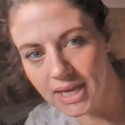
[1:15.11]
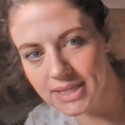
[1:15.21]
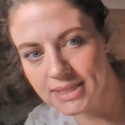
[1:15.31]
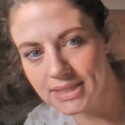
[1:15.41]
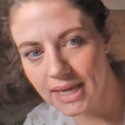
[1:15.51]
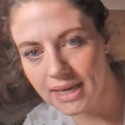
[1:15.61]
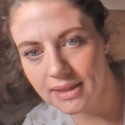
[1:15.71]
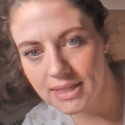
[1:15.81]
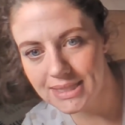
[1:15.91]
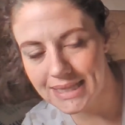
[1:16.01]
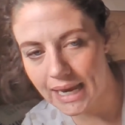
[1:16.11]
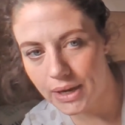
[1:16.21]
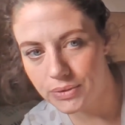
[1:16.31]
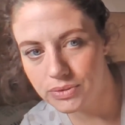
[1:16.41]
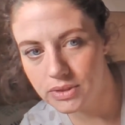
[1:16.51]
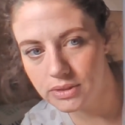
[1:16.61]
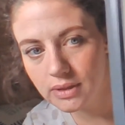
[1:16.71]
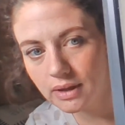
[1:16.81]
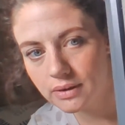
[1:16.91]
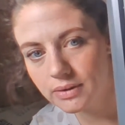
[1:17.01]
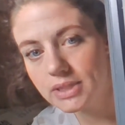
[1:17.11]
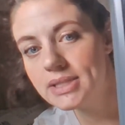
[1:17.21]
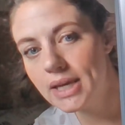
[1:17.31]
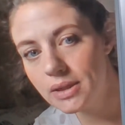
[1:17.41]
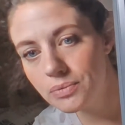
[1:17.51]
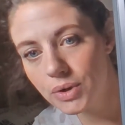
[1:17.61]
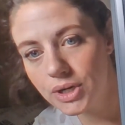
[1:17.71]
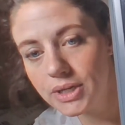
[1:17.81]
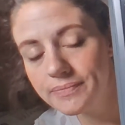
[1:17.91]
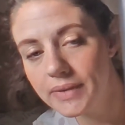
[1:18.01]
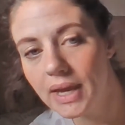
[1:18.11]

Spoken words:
say the sound or say the word,